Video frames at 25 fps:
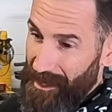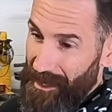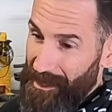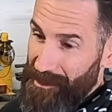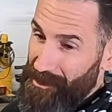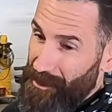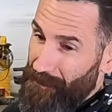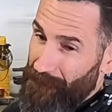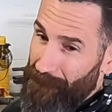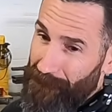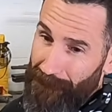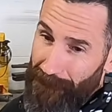
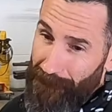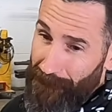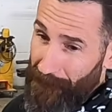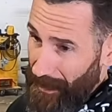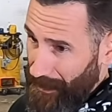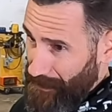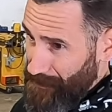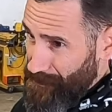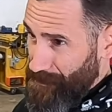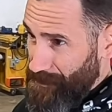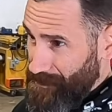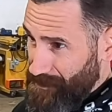It's
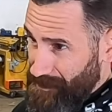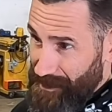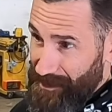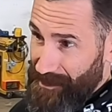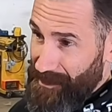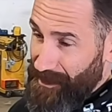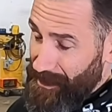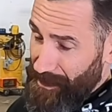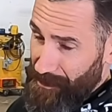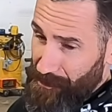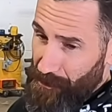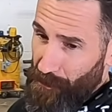infectious. This
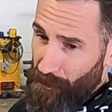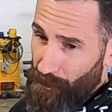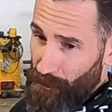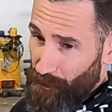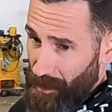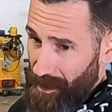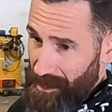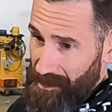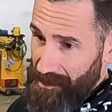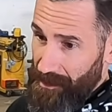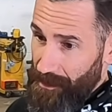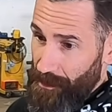thing is
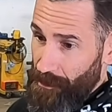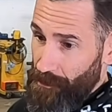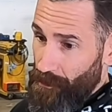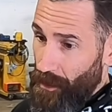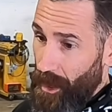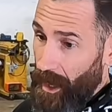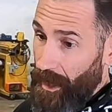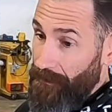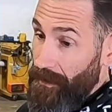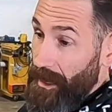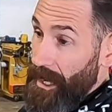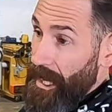crazy to
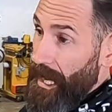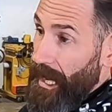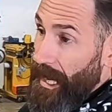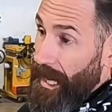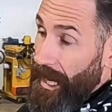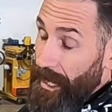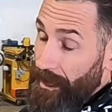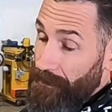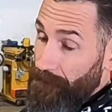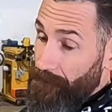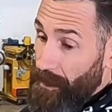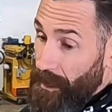
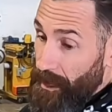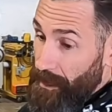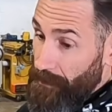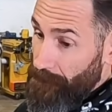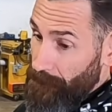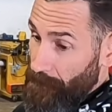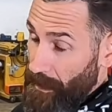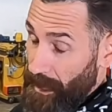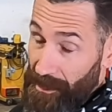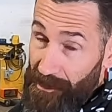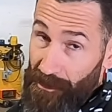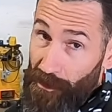drive,
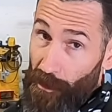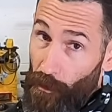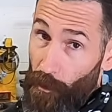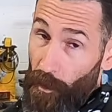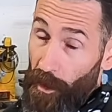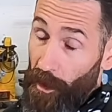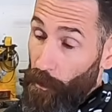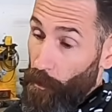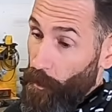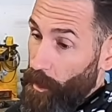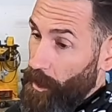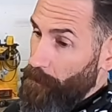and as they're
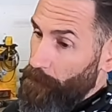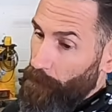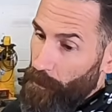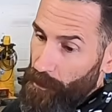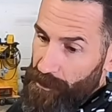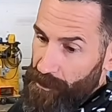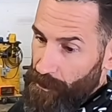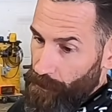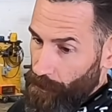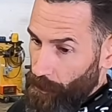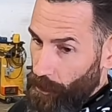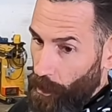well aware,
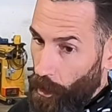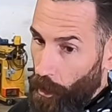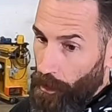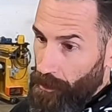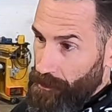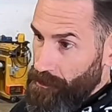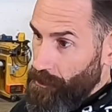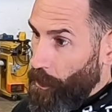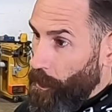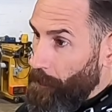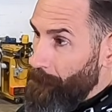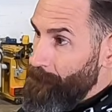most of their
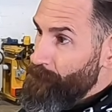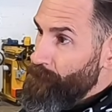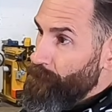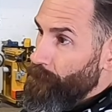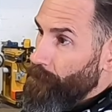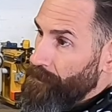cars are,